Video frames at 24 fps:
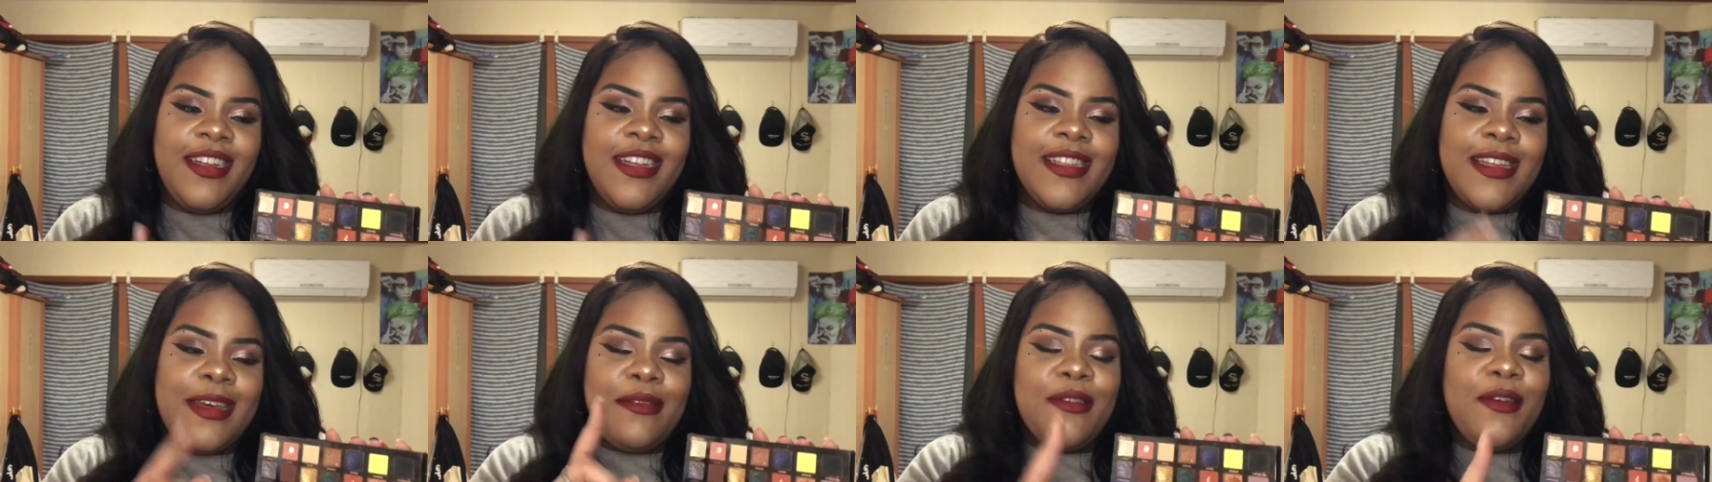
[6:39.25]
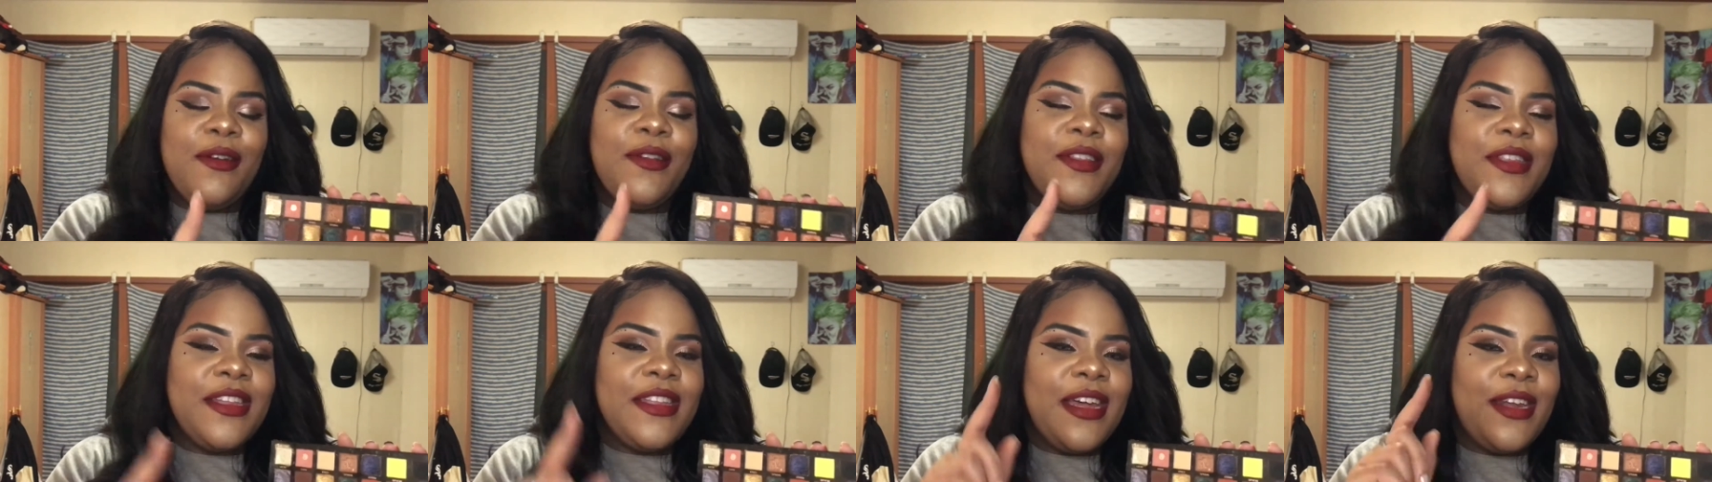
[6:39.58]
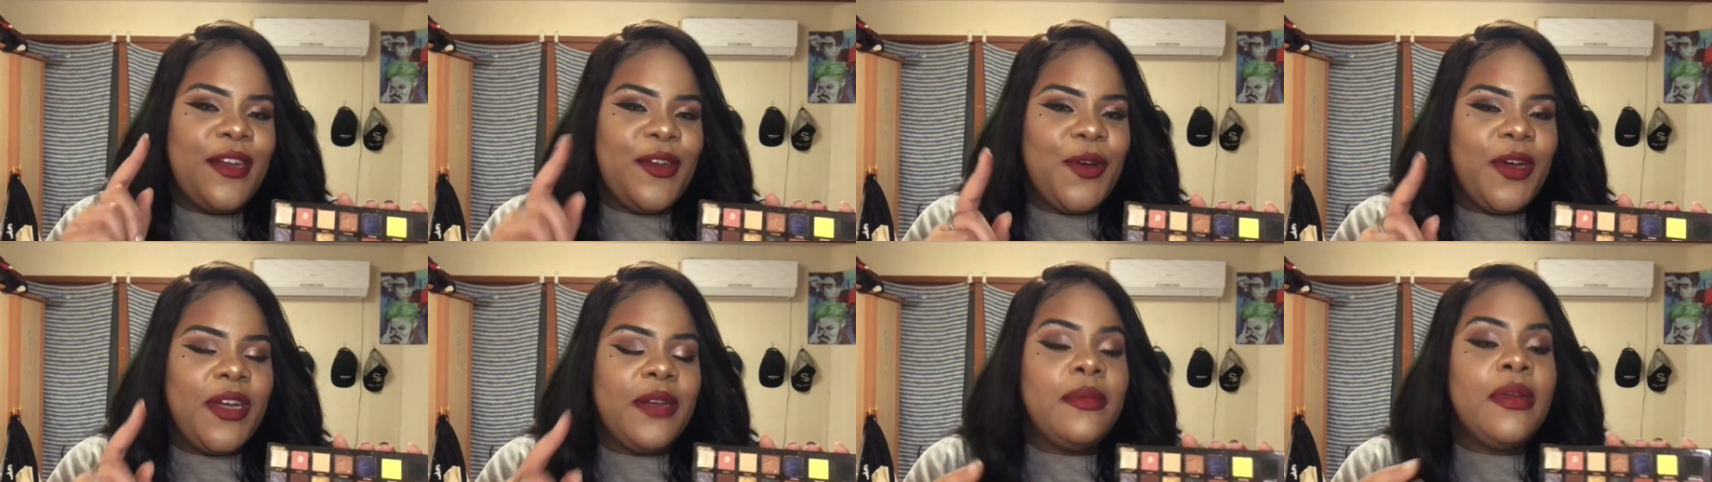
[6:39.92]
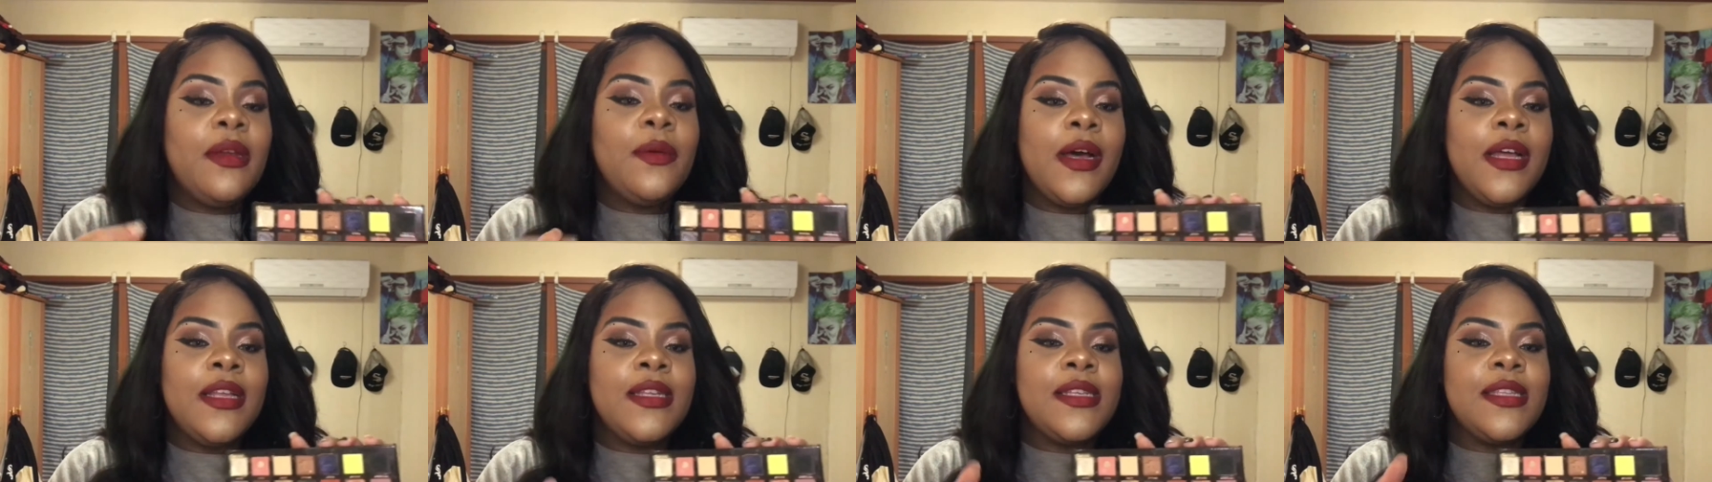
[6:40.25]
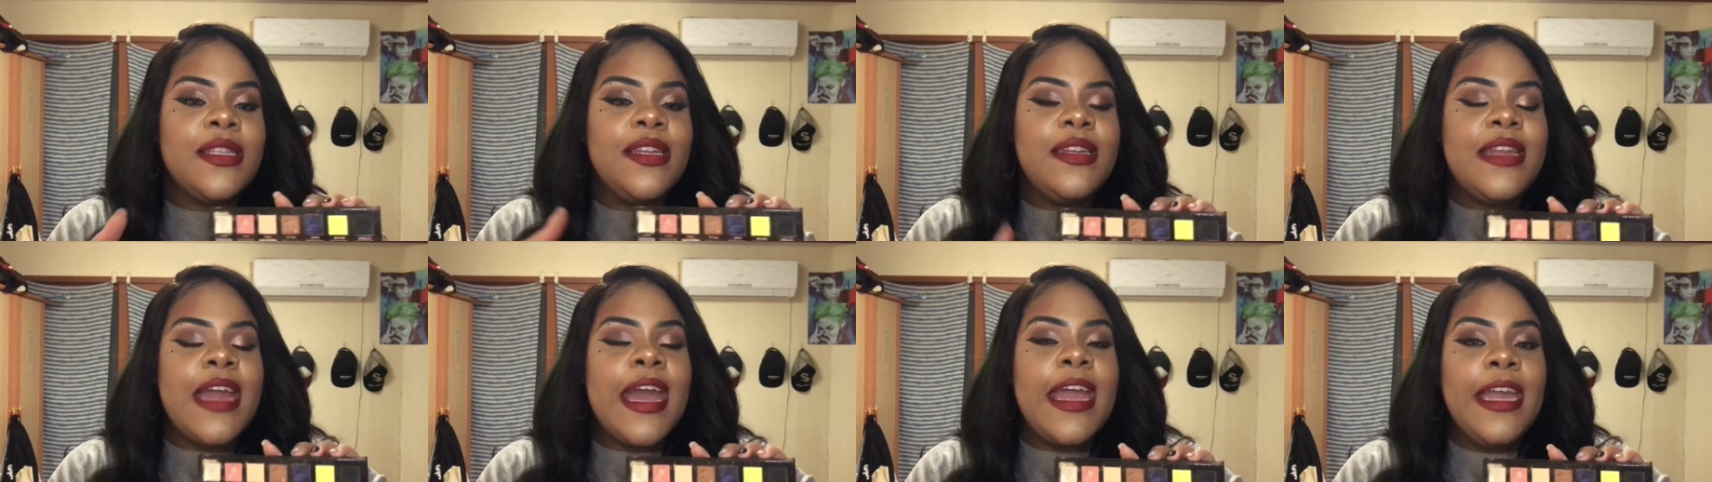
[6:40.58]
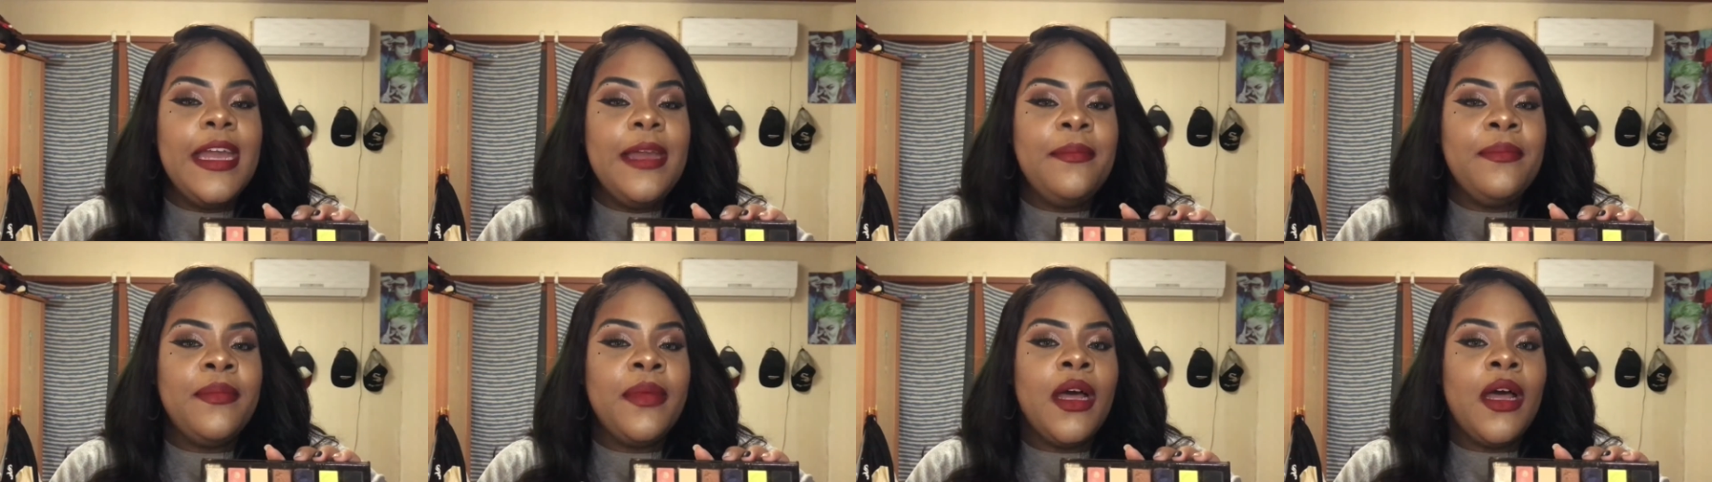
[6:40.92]
that's the only thing that annoyed me, was the
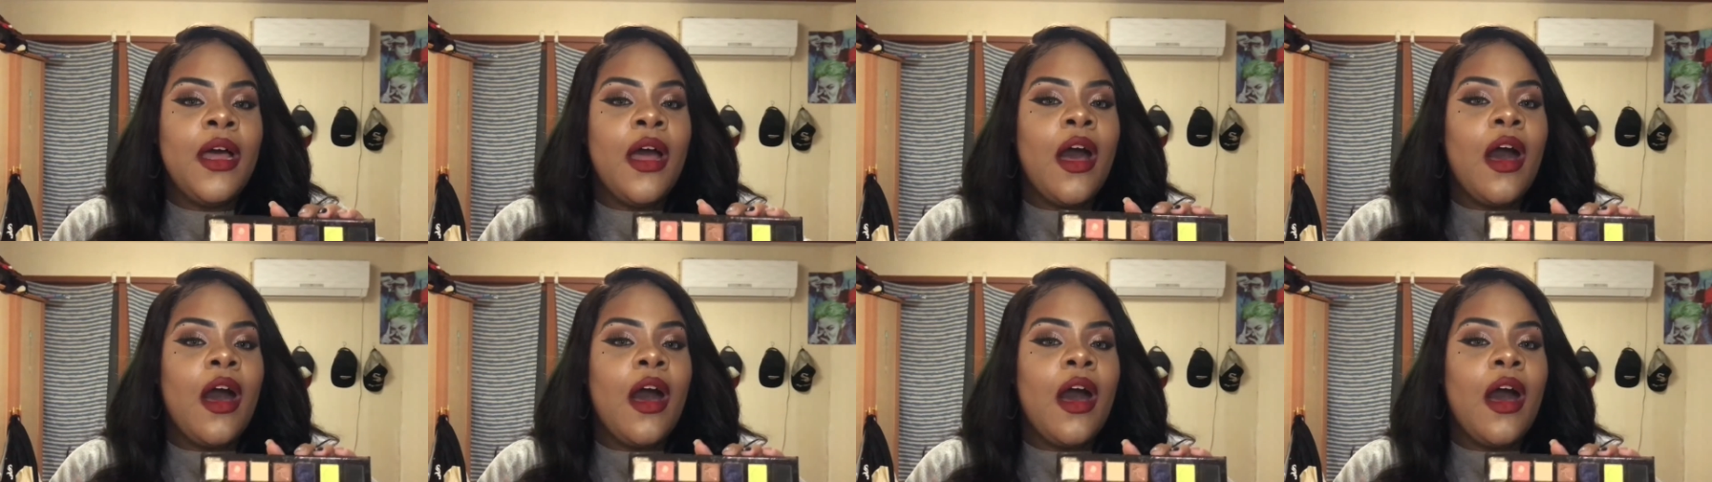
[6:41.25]
name